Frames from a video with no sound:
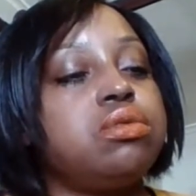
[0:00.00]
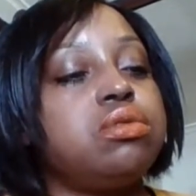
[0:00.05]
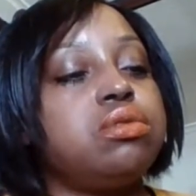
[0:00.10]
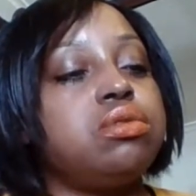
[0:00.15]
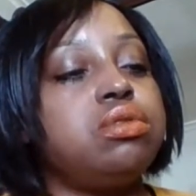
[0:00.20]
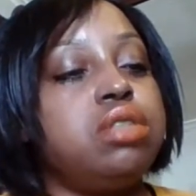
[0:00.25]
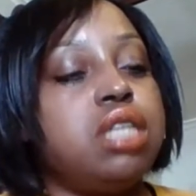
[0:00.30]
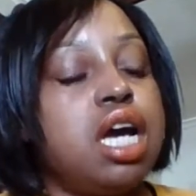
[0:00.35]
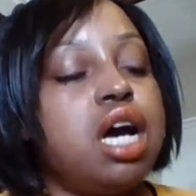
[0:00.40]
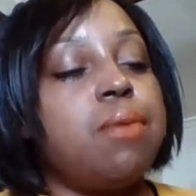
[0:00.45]

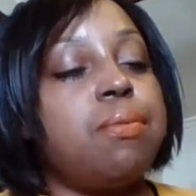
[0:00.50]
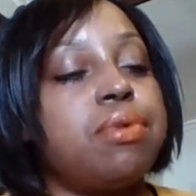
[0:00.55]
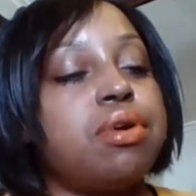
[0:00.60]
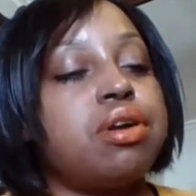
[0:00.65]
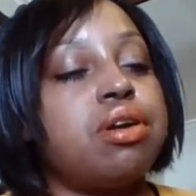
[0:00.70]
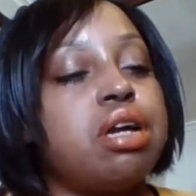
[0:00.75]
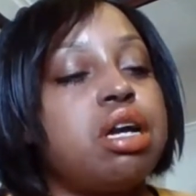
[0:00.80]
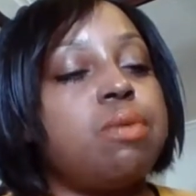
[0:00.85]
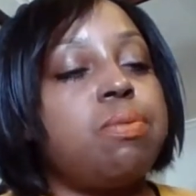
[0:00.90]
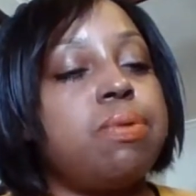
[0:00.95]

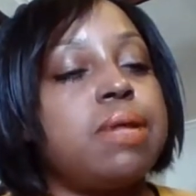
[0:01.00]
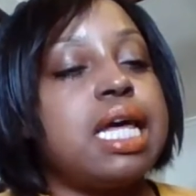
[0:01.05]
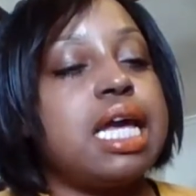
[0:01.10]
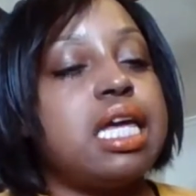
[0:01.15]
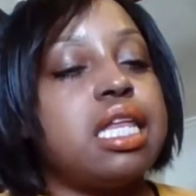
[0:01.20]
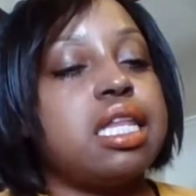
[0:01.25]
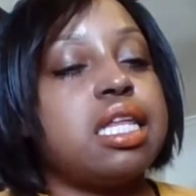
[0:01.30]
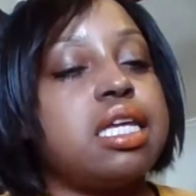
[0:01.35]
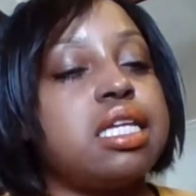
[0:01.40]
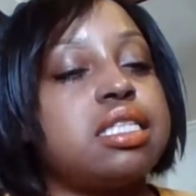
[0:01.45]
number of
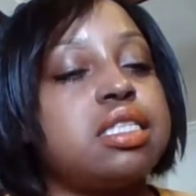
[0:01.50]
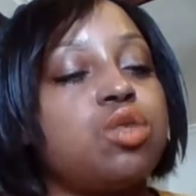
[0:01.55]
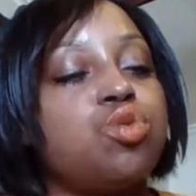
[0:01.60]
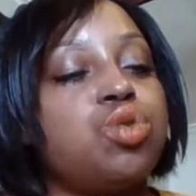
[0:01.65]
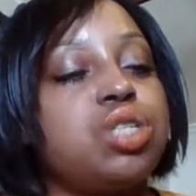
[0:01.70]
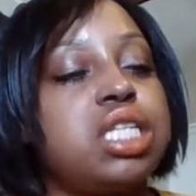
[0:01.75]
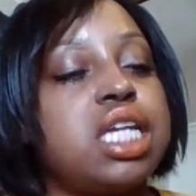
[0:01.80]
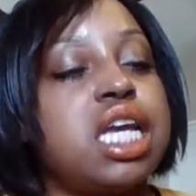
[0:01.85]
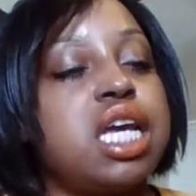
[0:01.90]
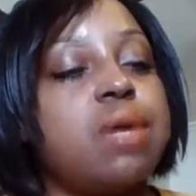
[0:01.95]
platelets,
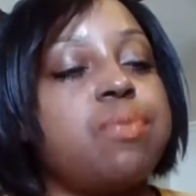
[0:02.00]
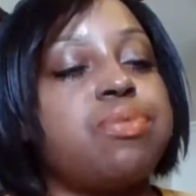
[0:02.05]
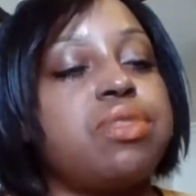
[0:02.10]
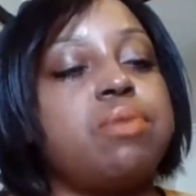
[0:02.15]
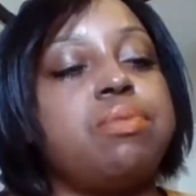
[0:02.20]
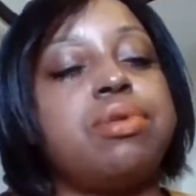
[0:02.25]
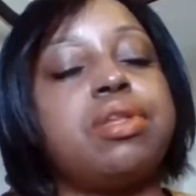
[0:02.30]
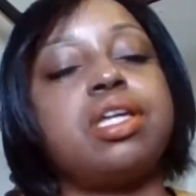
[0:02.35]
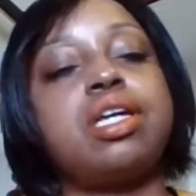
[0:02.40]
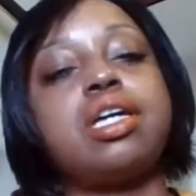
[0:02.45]
which help the
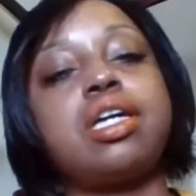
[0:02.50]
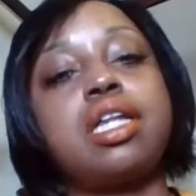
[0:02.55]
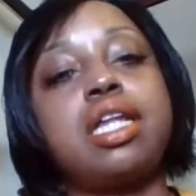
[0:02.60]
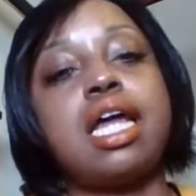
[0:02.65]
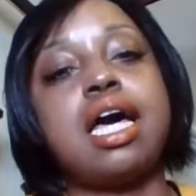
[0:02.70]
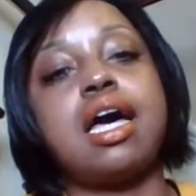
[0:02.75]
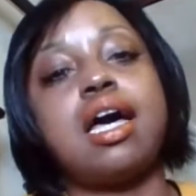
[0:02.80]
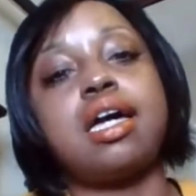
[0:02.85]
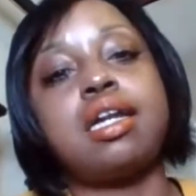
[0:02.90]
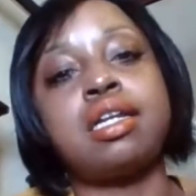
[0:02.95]
blood
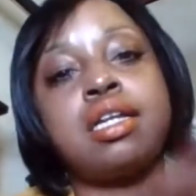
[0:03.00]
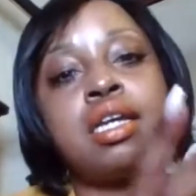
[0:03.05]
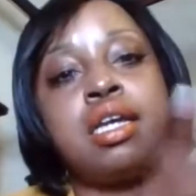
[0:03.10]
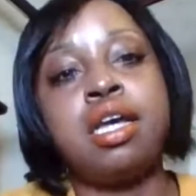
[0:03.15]
clot